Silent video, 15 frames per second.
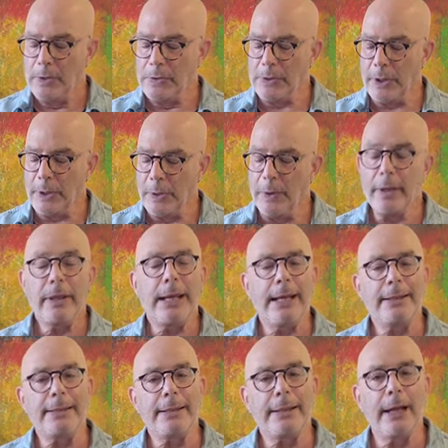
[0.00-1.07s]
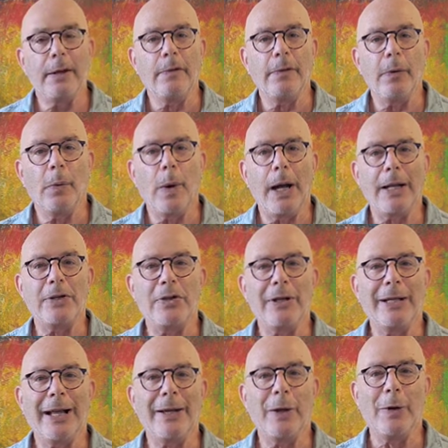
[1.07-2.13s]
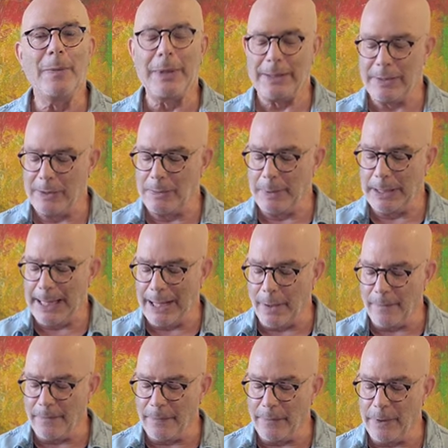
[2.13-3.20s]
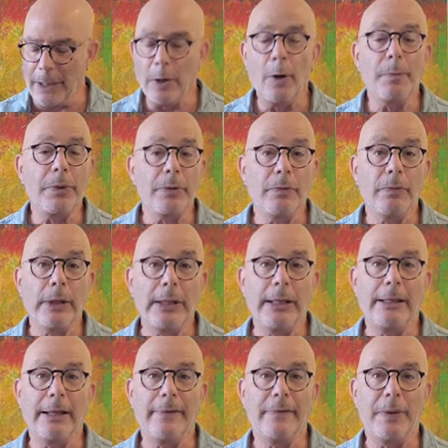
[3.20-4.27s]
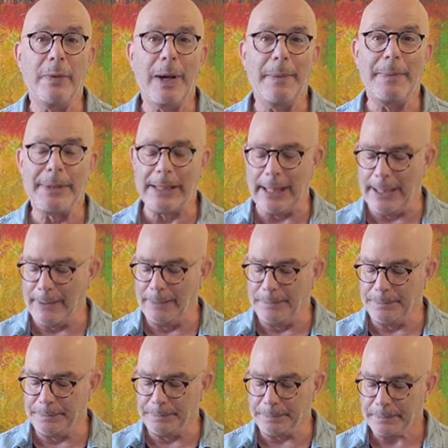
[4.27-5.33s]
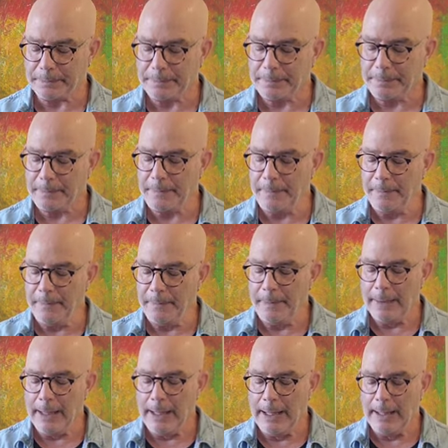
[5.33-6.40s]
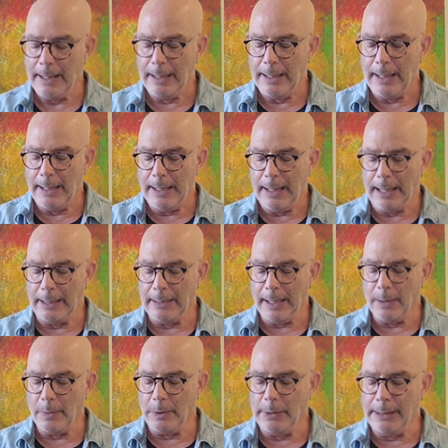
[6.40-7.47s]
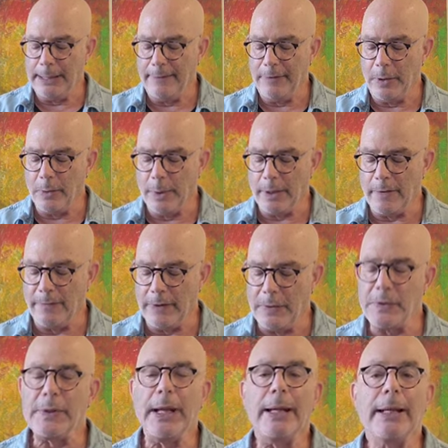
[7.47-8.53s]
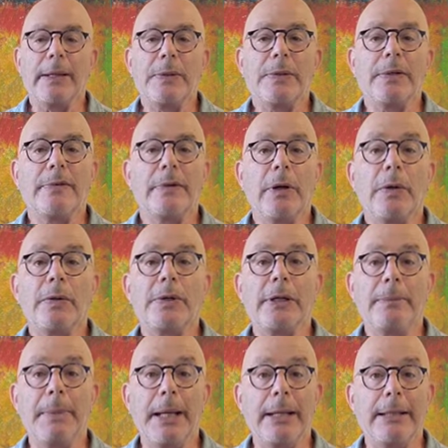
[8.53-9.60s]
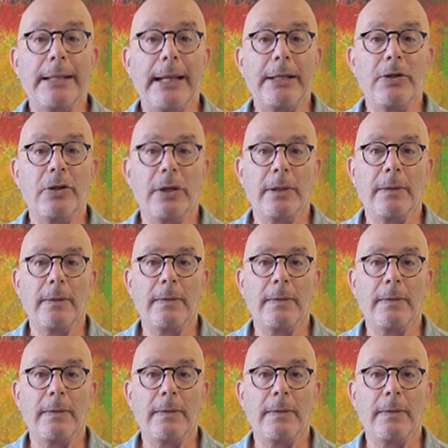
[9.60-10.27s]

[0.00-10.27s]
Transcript: So thanks again for watching. I hope this has been helpful. I hope you really love the website. And I will leave you with a few seconds of dulcimeditation.